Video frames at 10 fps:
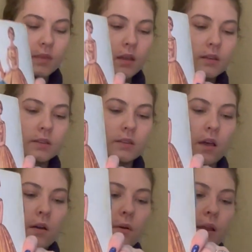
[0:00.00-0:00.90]

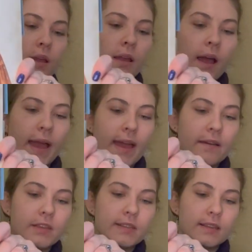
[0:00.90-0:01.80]
So I
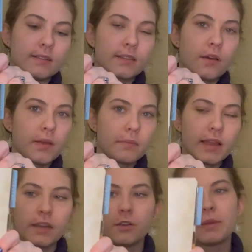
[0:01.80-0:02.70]
have this little sewing
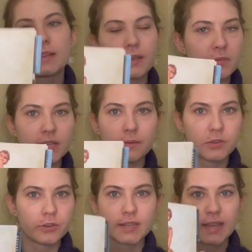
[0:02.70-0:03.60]
planner because I'm a
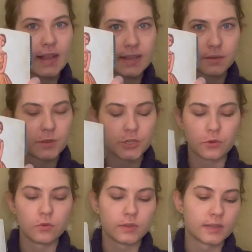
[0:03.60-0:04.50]
seamstress. It has a bunch of
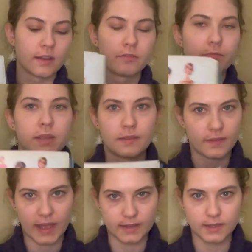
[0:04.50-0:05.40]
cool stuff, but
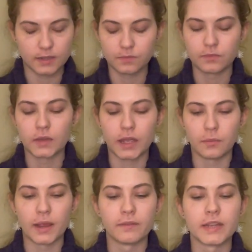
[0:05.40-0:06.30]
that's
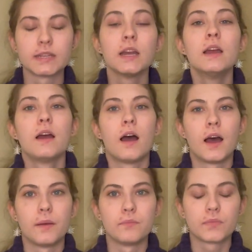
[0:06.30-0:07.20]
irrelevant.
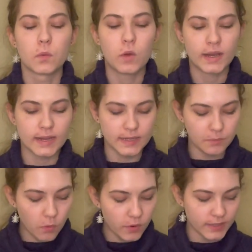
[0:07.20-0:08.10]
What is
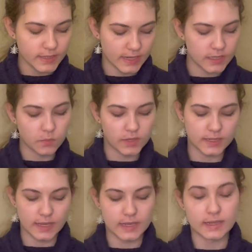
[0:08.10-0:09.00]
important is
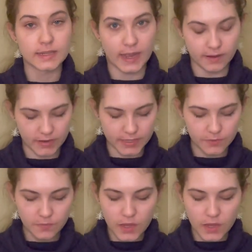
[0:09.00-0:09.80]
what's inside of it.